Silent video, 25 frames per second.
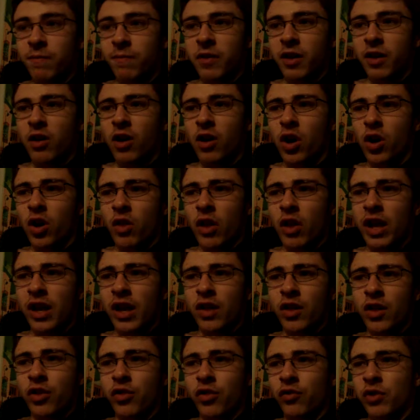there are
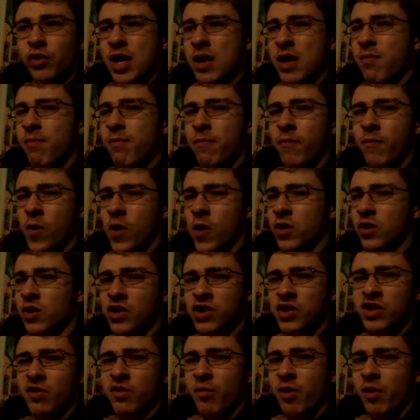like three
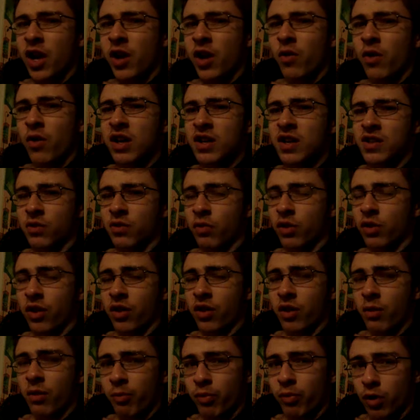versions of Pennywise, the one
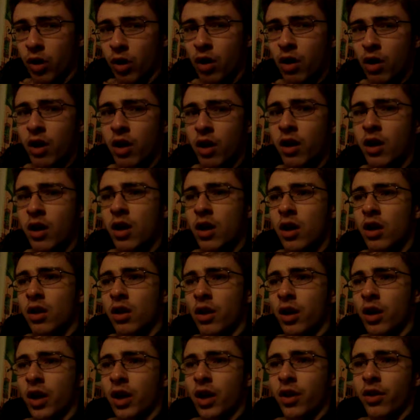in the book,
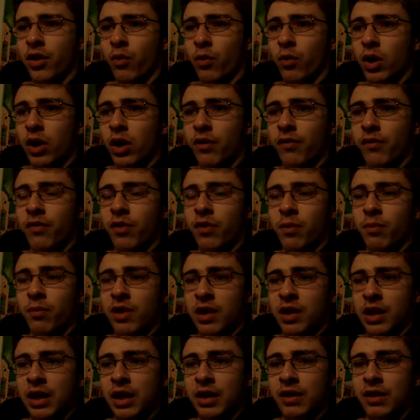the one
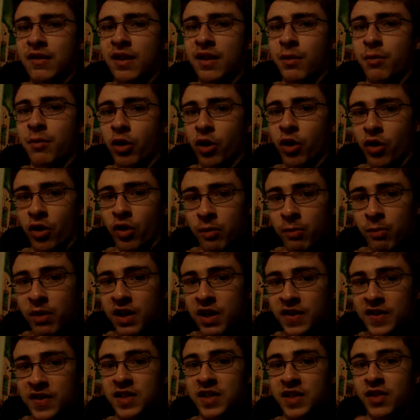from the Tim Curry
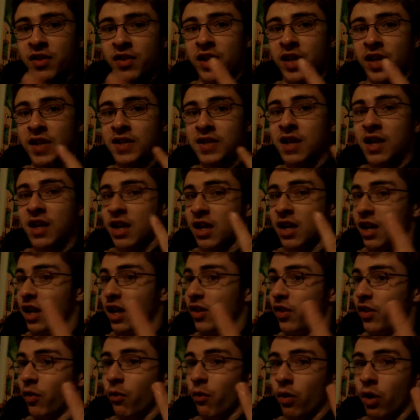miniseries,
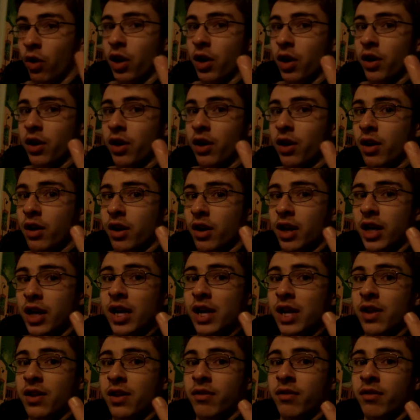and the one
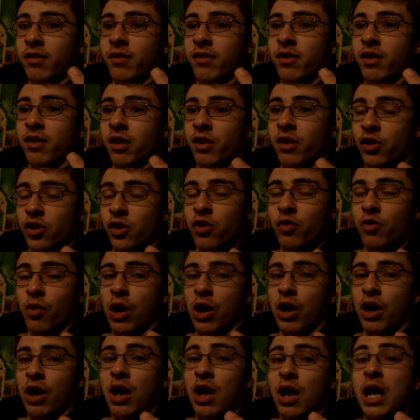in the new
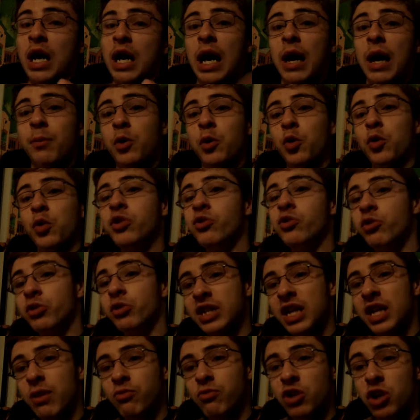one. I'm going to
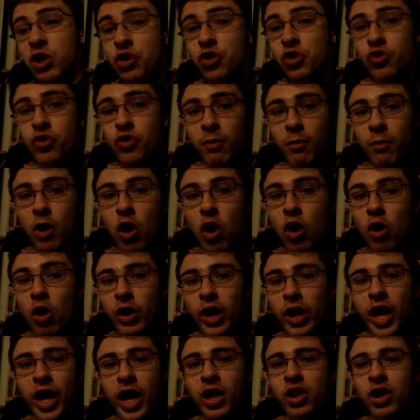attempt to do them
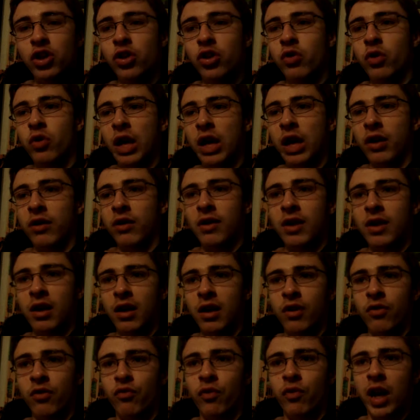all, and you
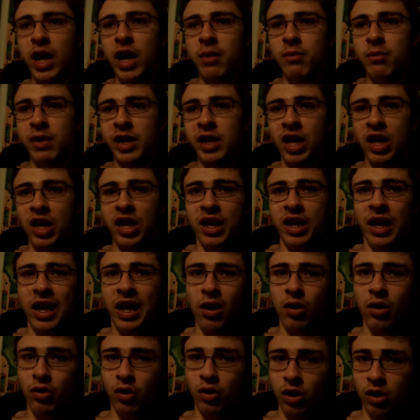can rate me on
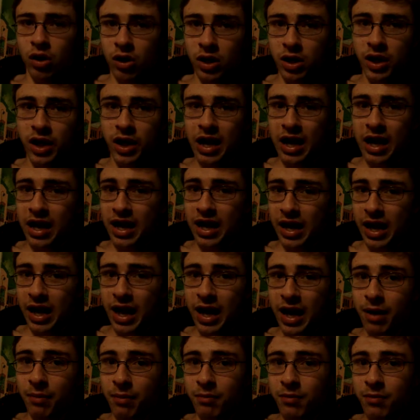how good I
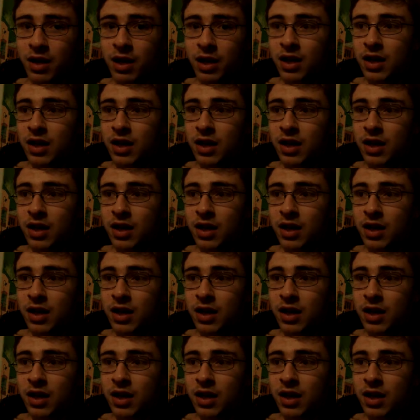am.